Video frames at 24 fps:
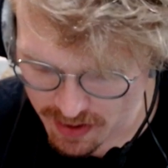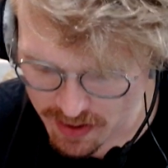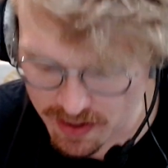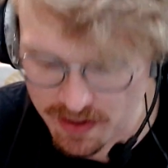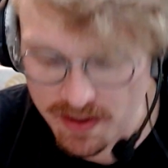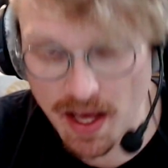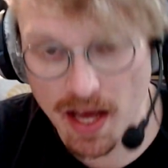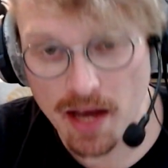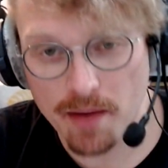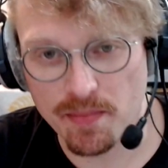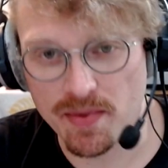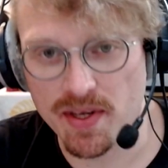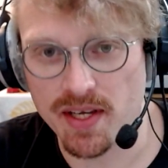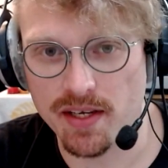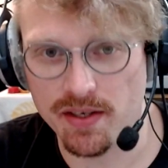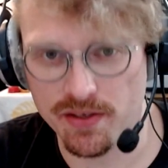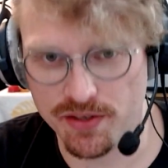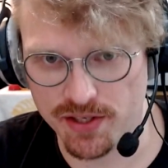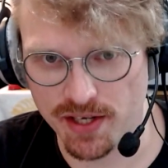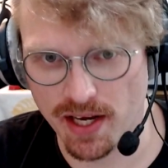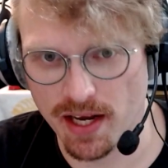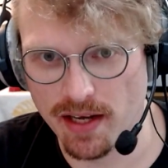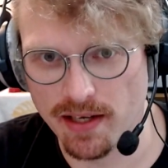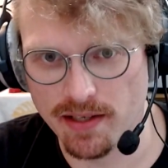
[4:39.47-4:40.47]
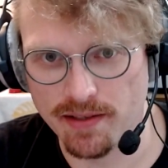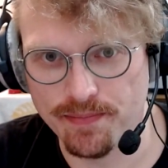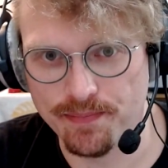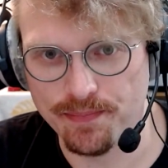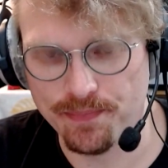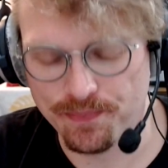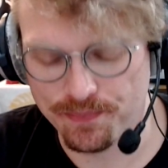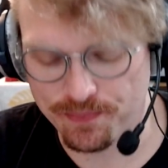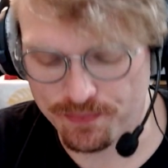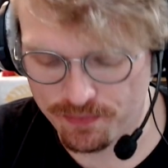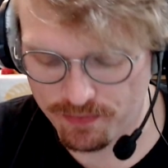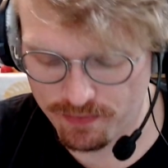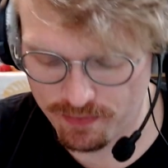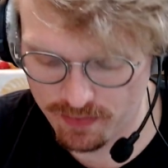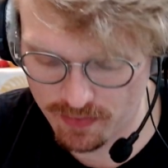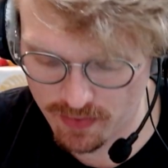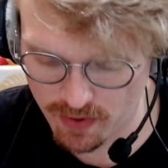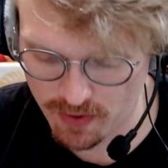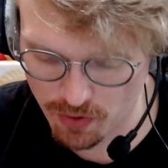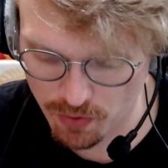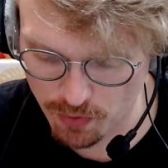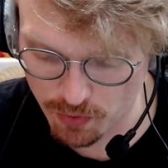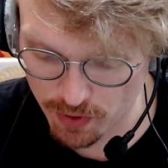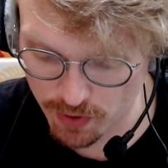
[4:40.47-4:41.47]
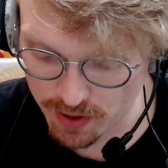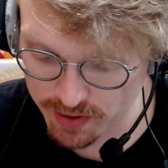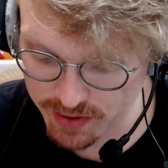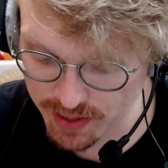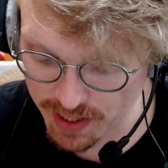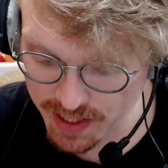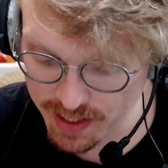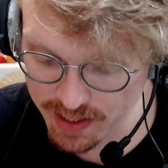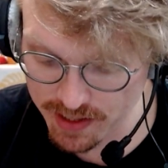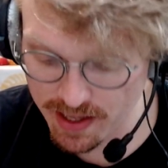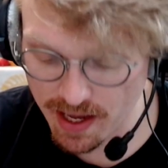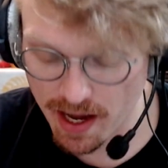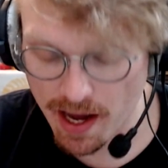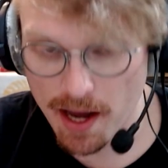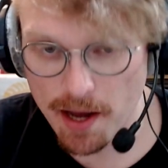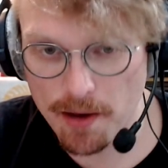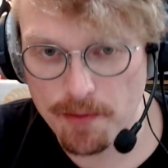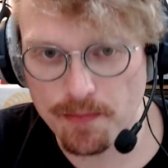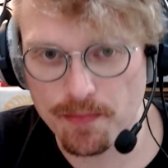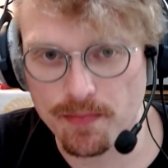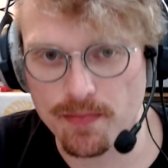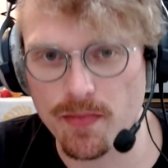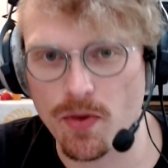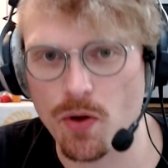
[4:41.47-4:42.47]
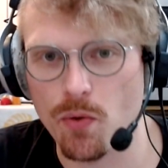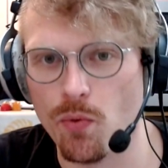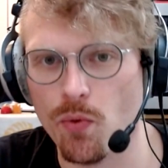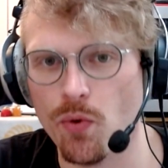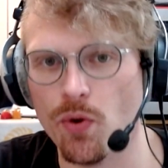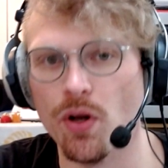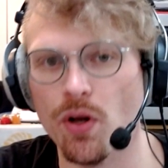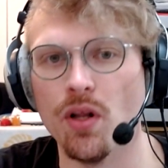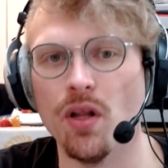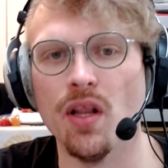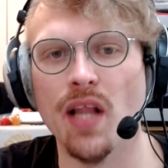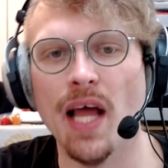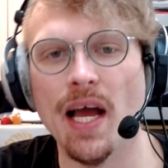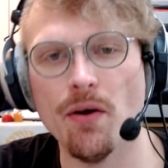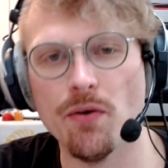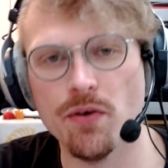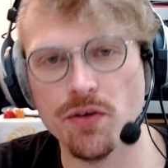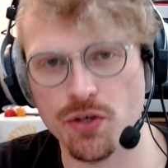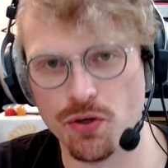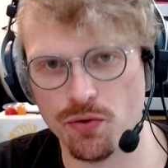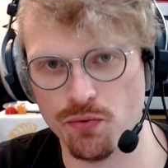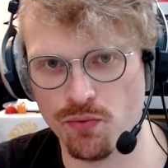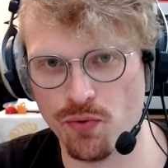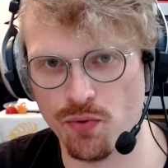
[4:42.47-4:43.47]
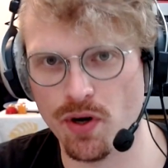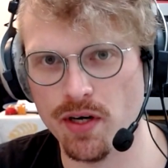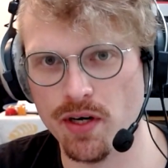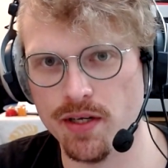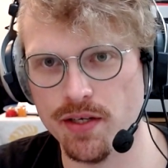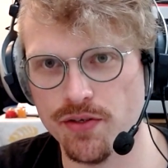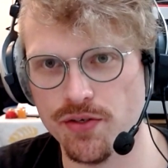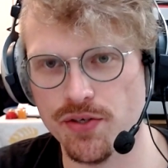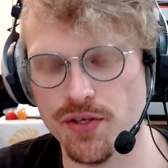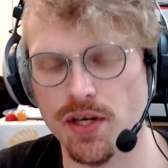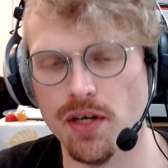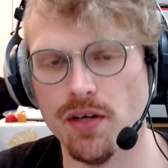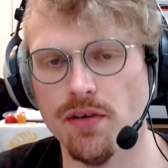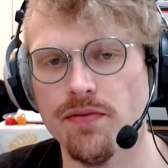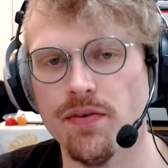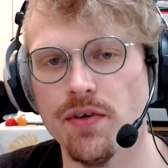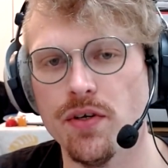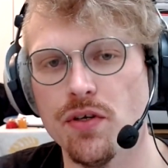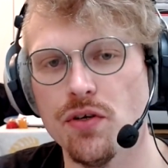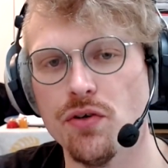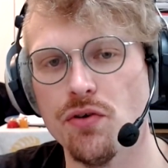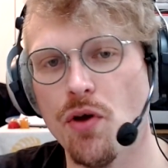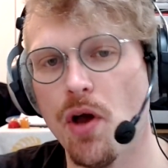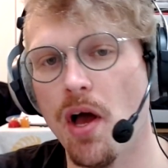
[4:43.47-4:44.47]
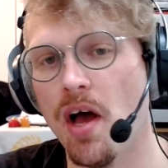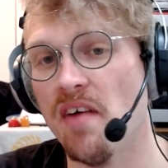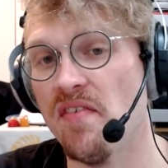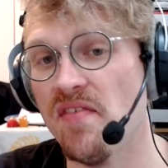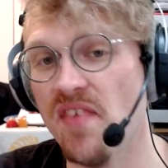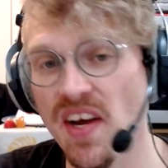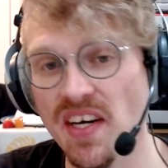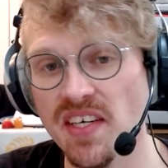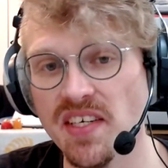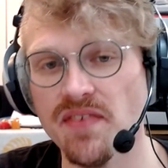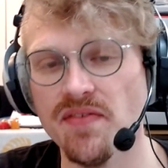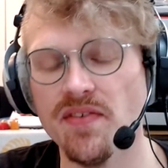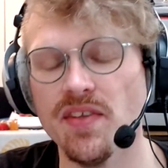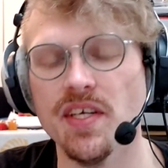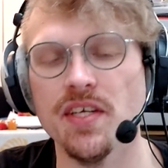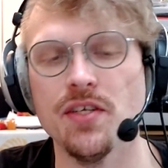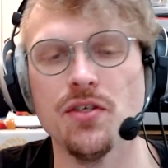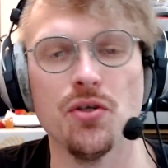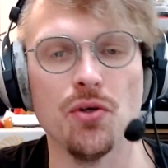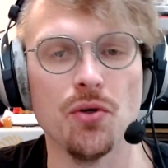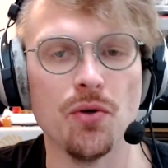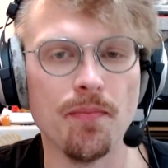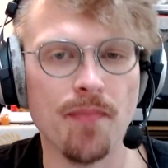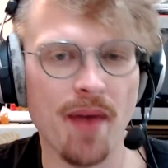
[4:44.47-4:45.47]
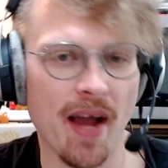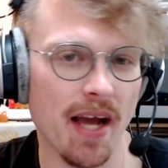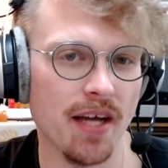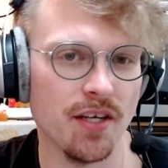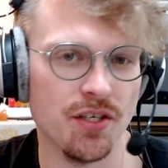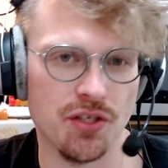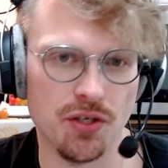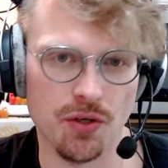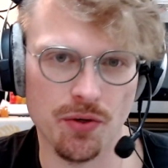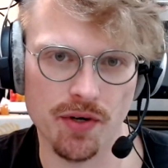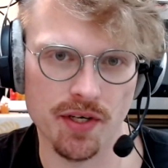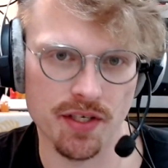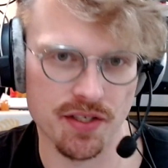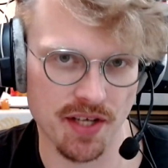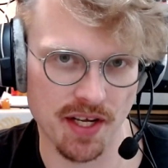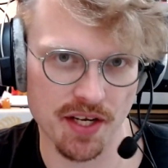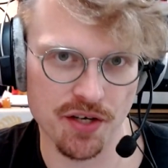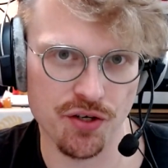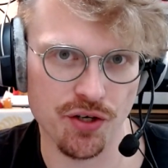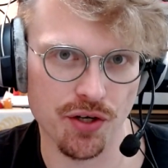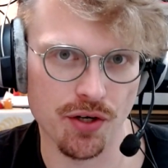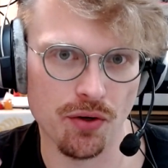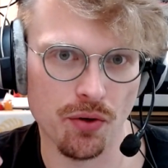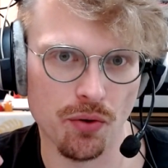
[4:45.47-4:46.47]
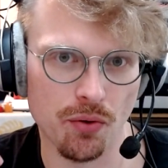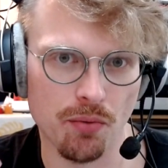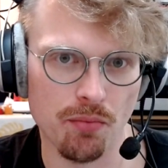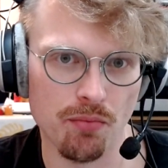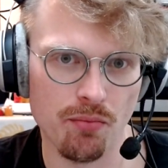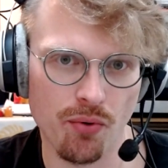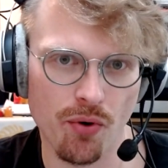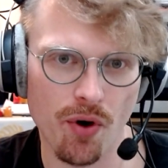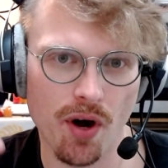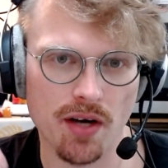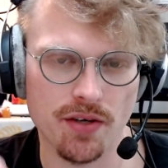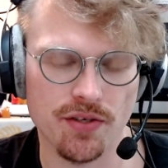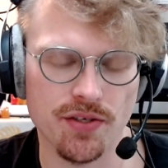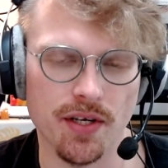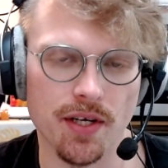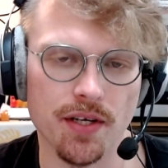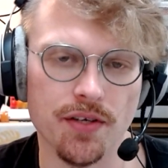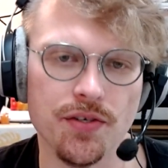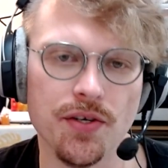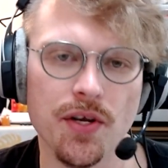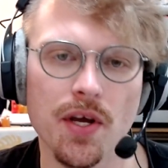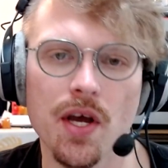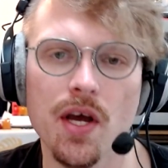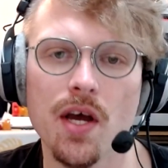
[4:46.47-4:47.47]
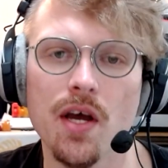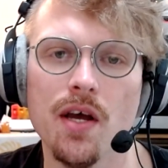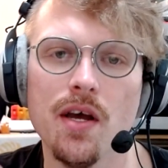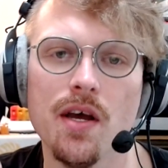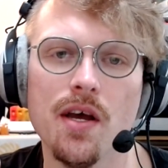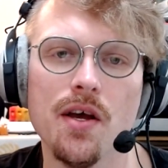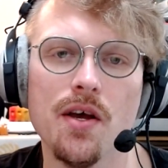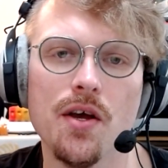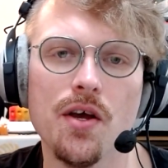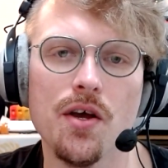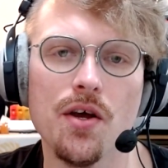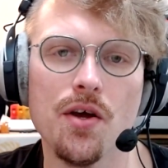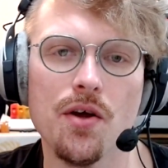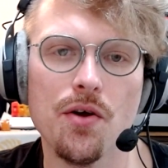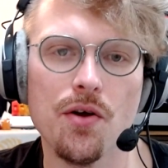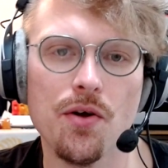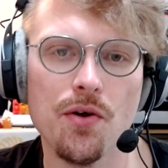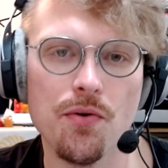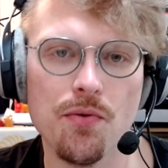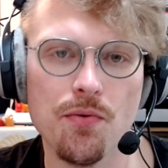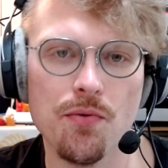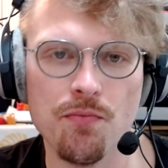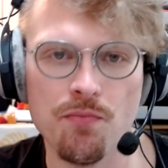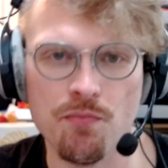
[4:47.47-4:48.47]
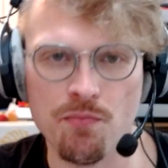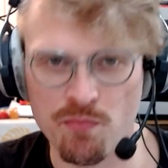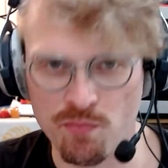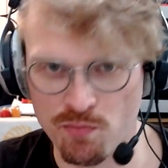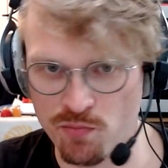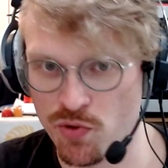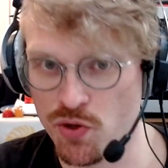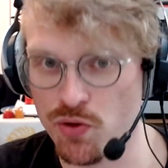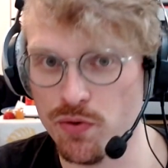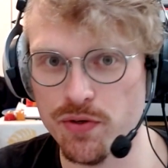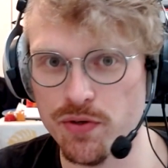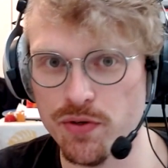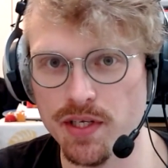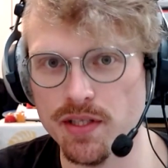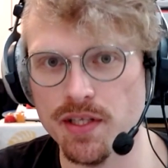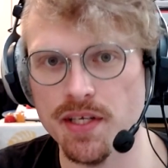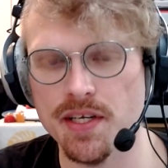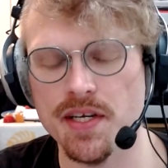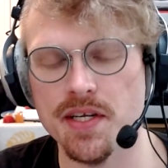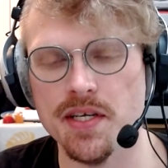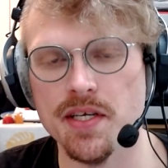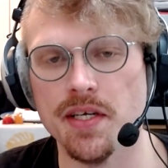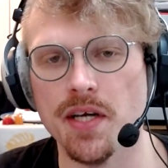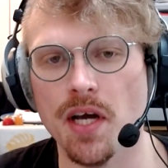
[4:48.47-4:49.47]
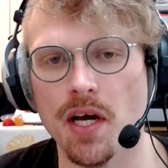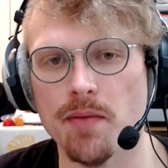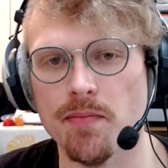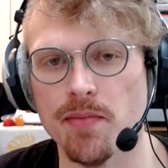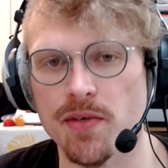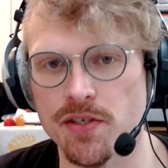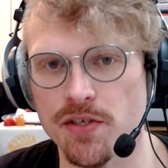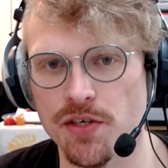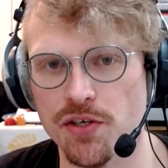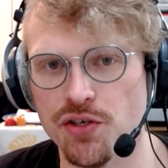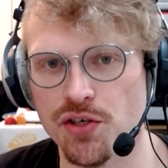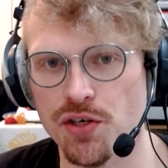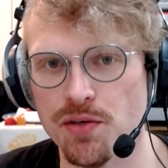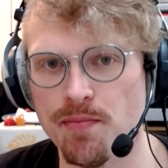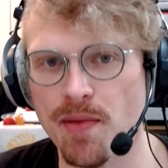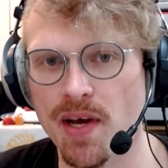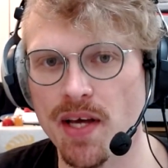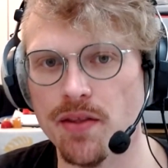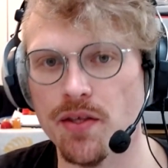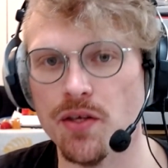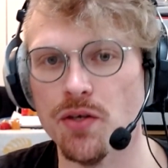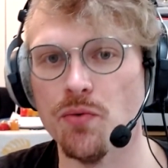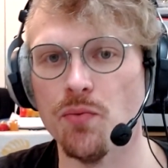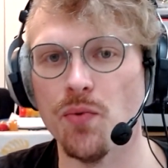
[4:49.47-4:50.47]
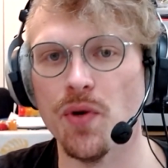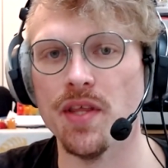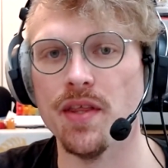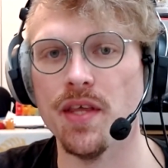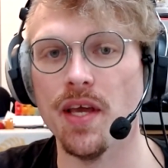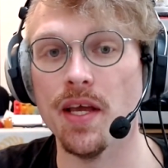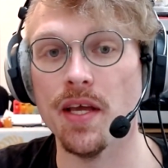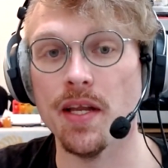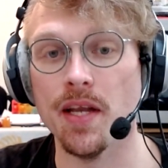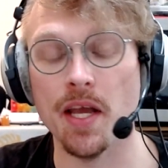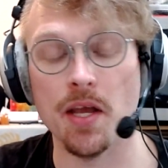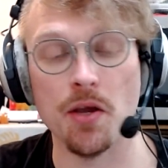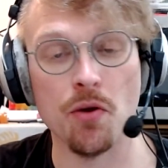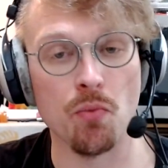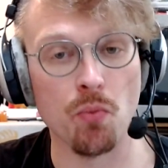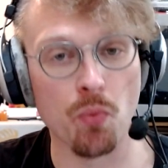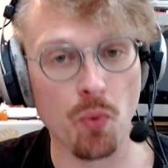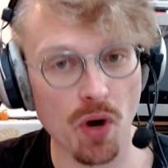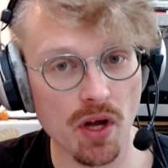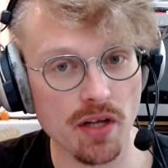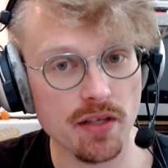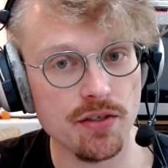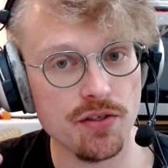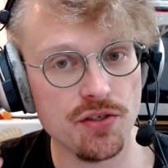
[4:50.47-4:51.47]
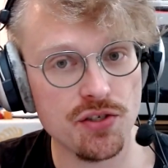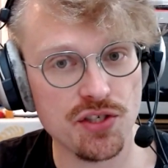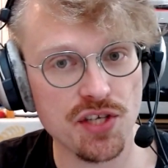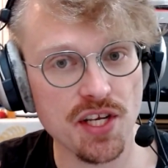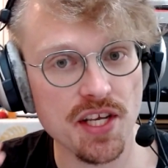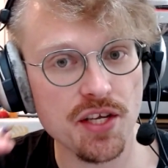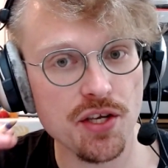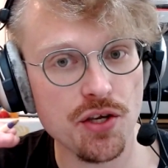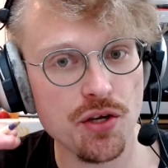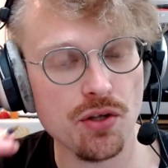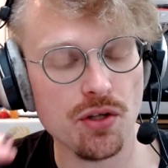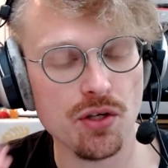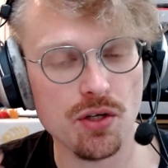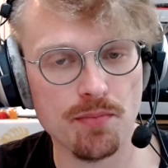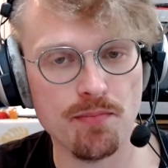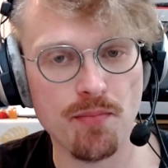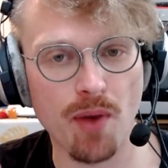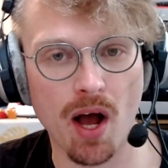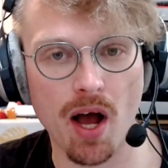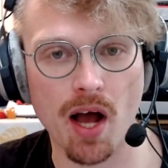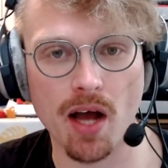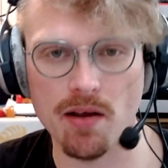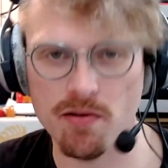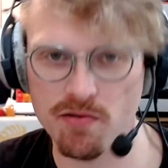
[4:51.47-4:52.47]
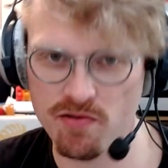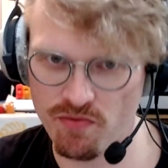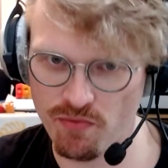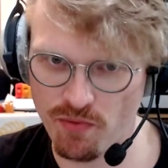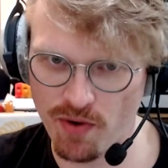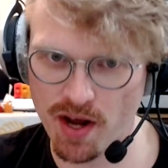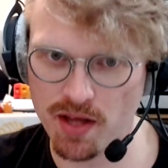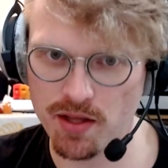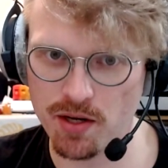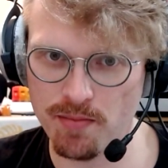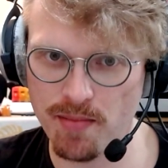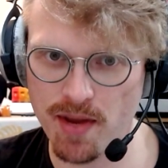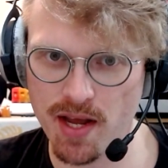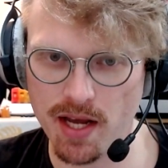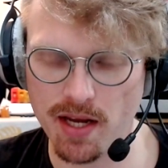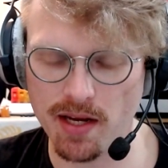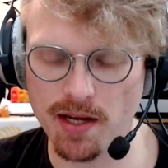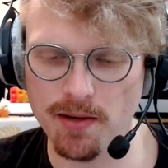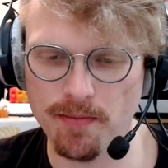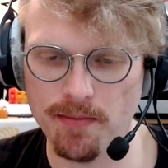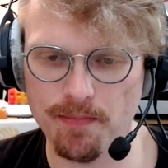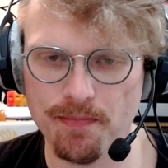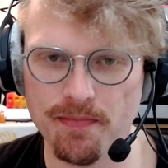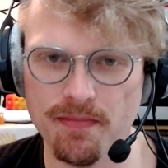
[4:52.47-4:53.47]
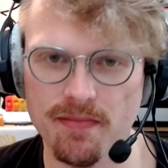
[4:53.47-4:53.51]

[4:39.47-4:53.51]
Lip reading: that being said, we're going to take that, we're going to allow it to run itself effectively to a pasteurizational process using the decomposition method within one singular pot, rather big.